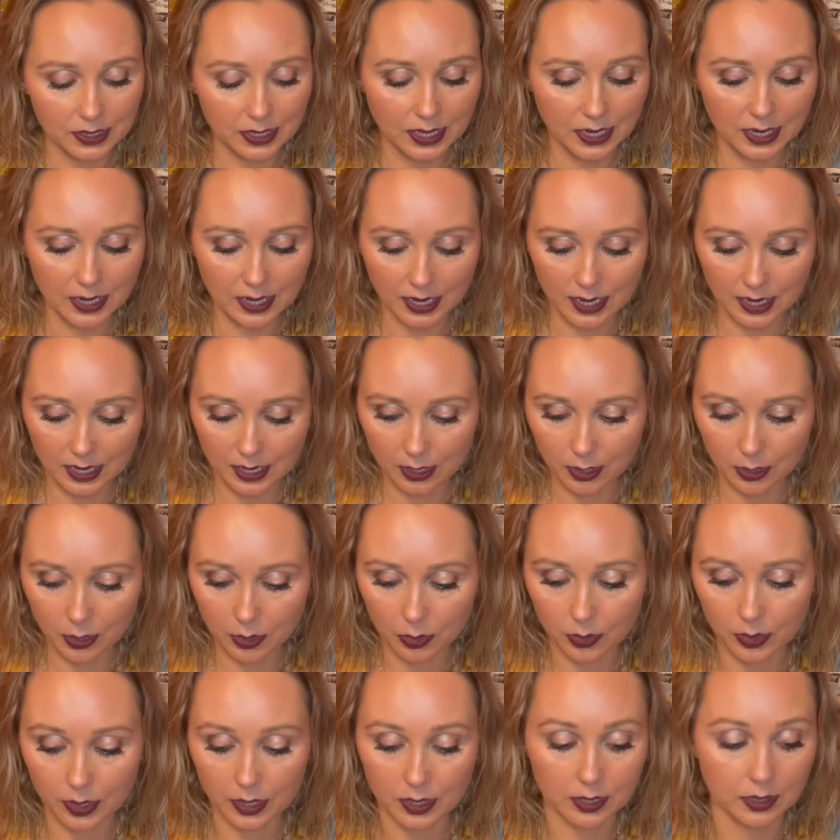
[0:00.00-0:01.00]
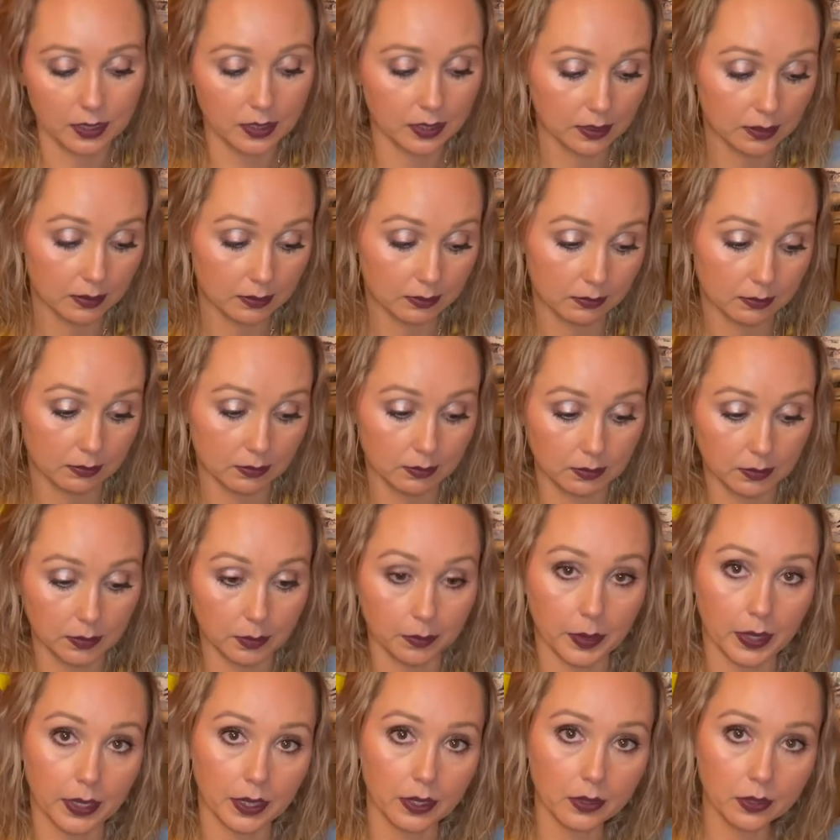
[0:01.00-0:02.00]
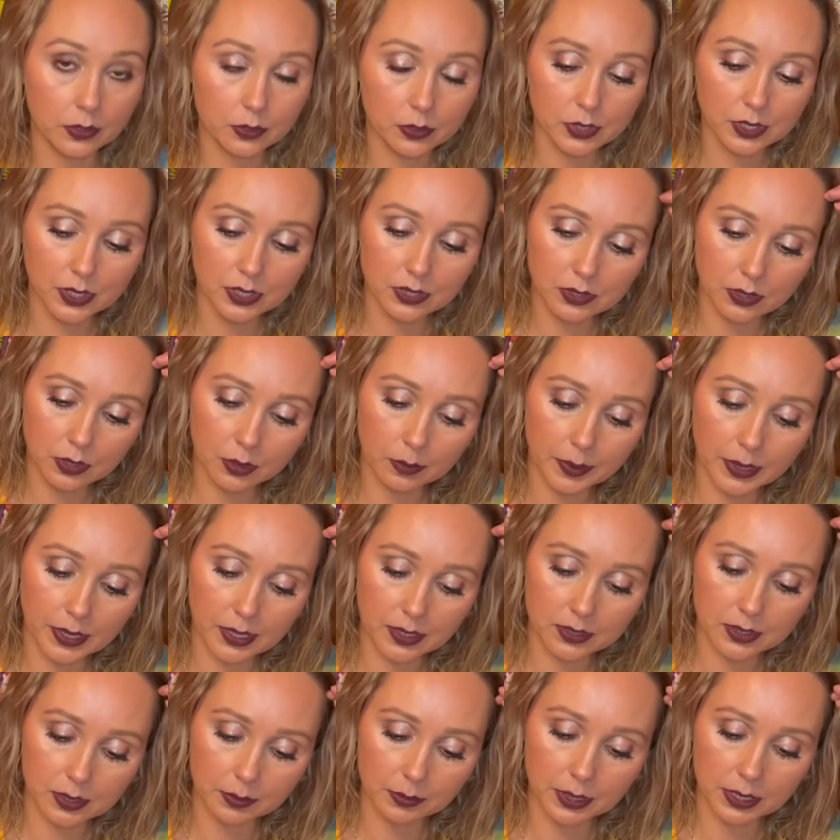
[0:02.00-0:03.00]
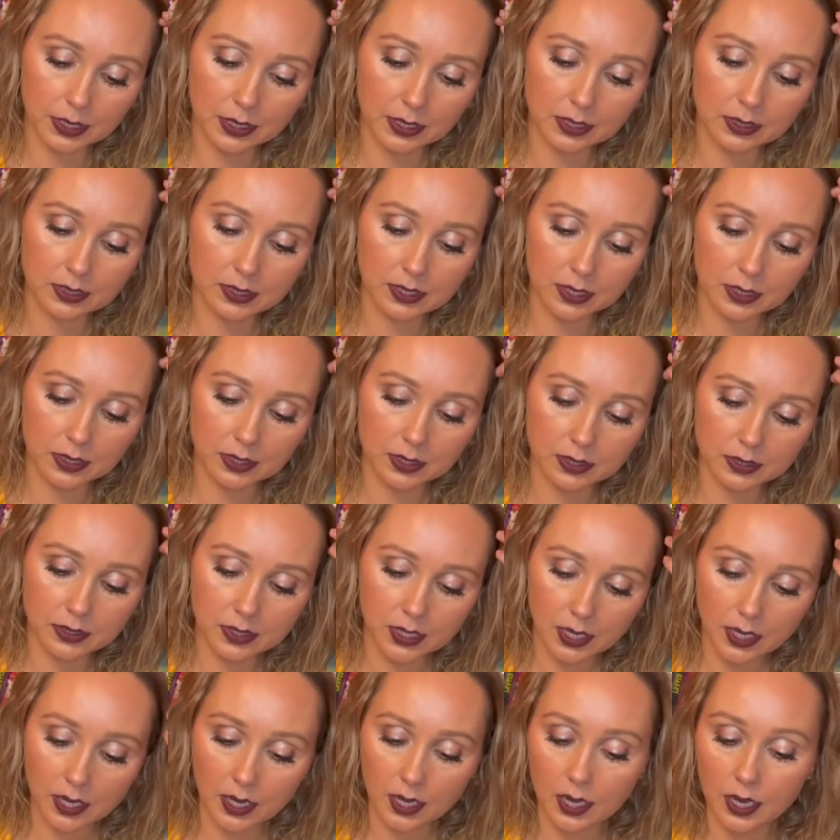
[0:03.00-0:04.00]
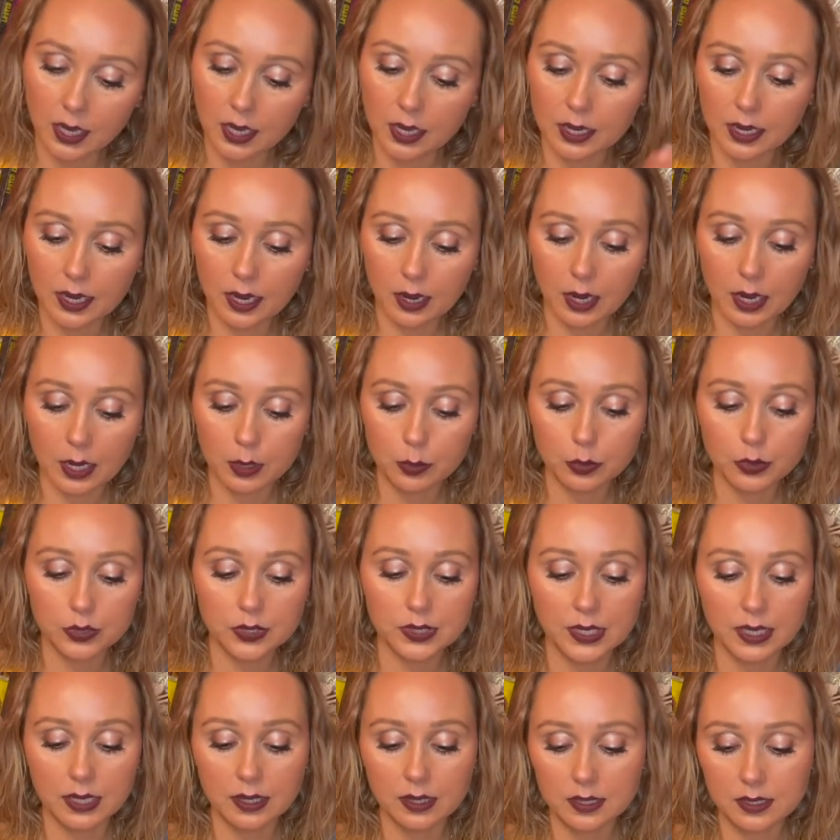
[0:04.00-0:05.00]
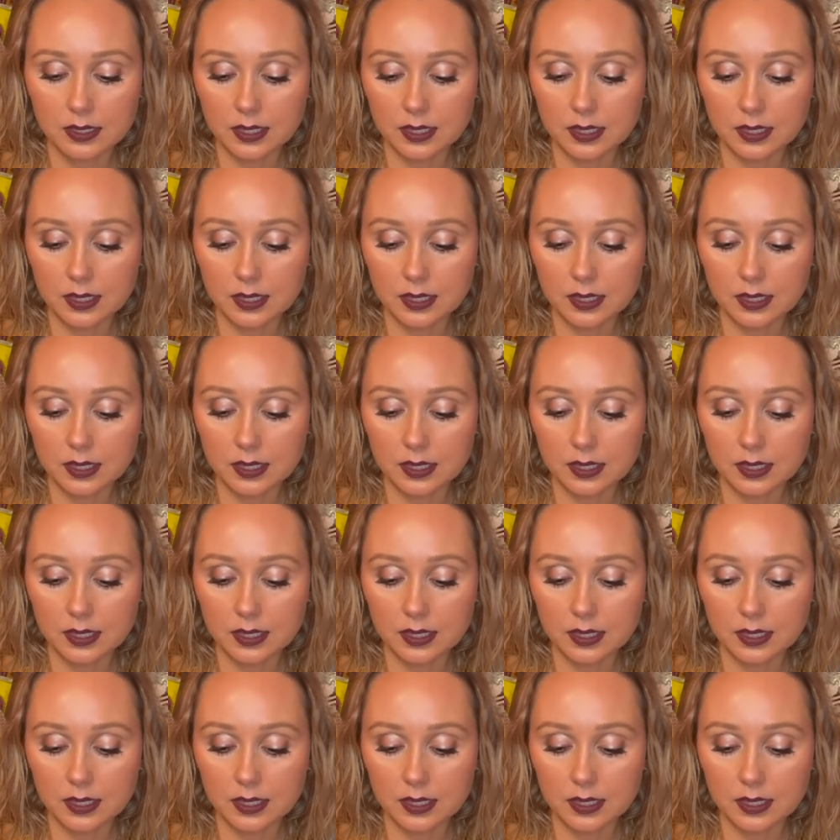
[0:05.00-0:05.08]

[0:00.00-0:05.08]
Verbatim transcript: And now in my other seasonal box, I'm getting a set of these. Now, I will say this